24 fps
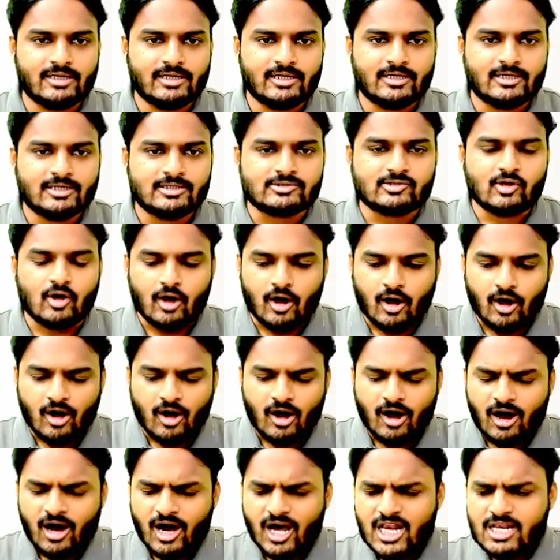So
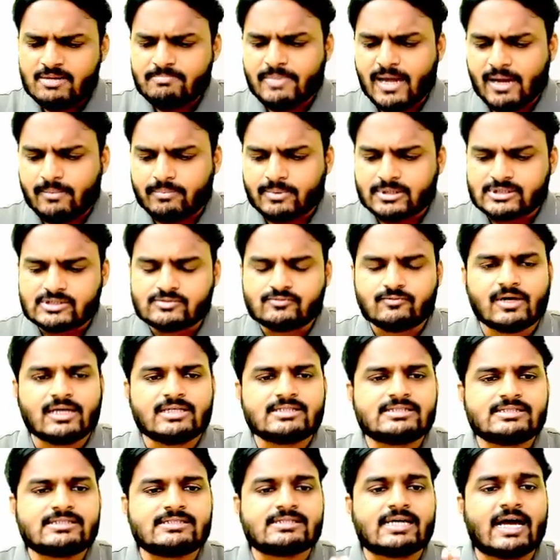all papers,
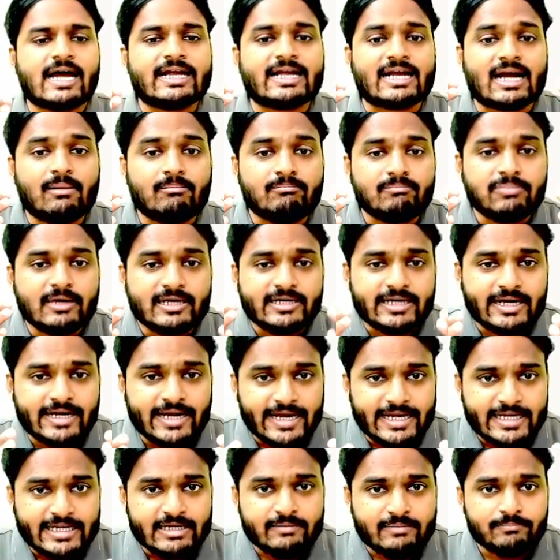once I completed
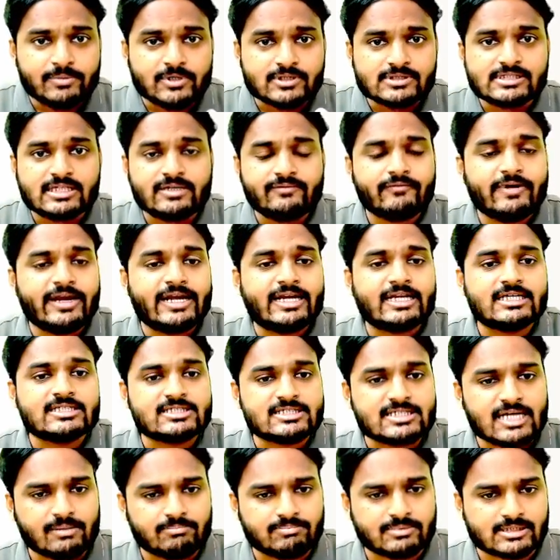80% weightage
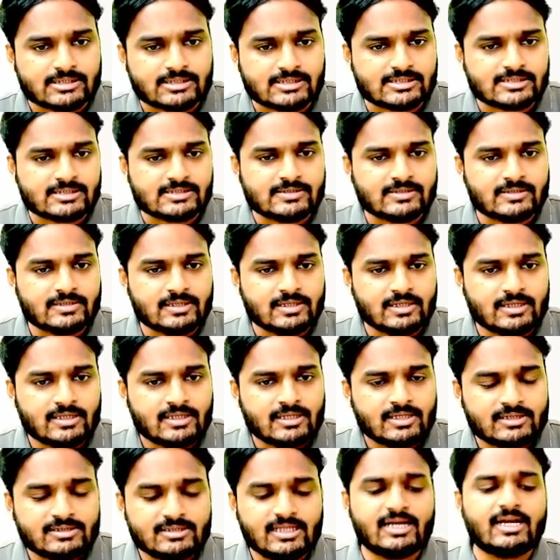chapters,
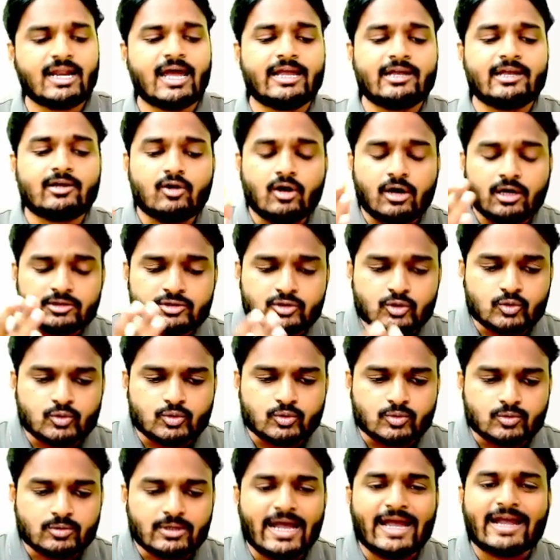then I gone
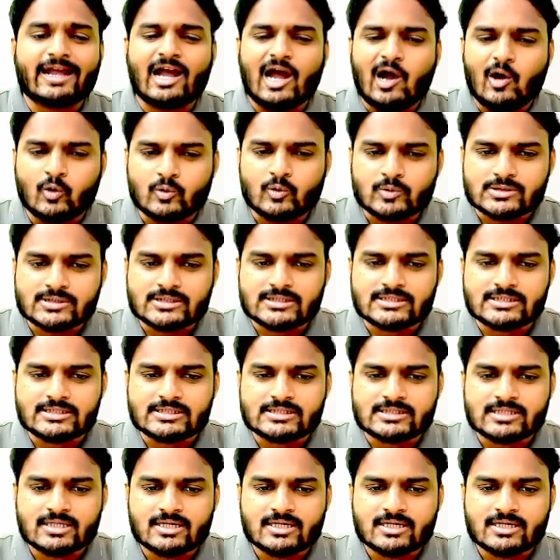through accounts,